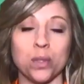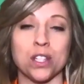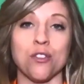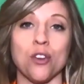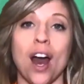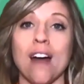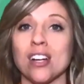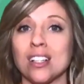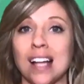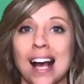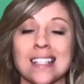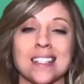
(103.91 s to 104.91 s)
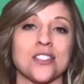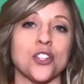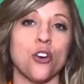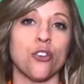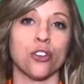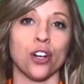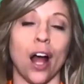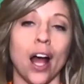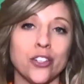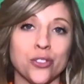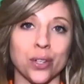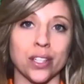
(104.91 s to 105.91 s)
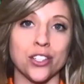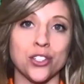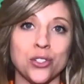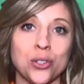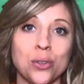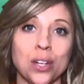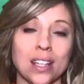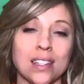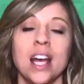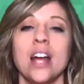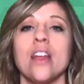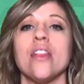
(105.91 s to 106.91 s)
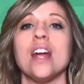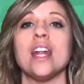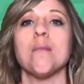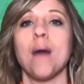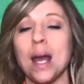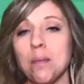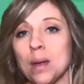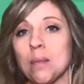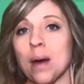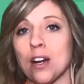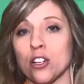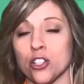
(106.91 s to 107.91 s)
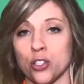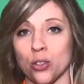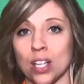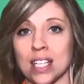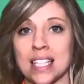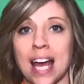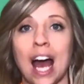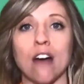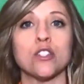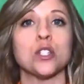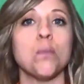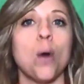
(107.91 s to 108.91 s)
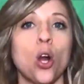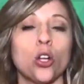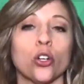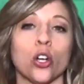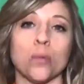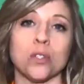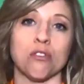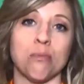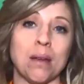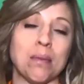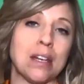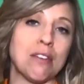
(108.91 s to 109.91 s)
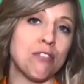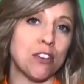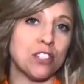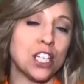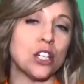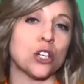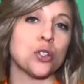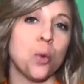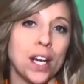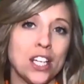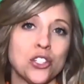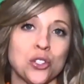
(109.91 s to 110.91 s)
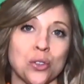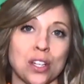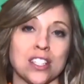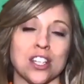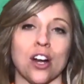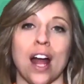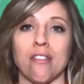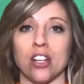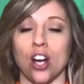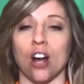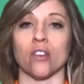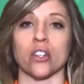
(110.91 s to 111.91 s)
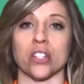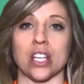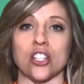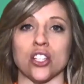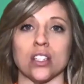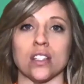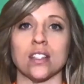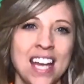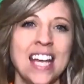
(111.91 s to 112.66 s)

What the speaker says: If you have a class that's over 100 students, then it might be better suited to have smaller groups of maybe 15 or 20 students that are having conversations.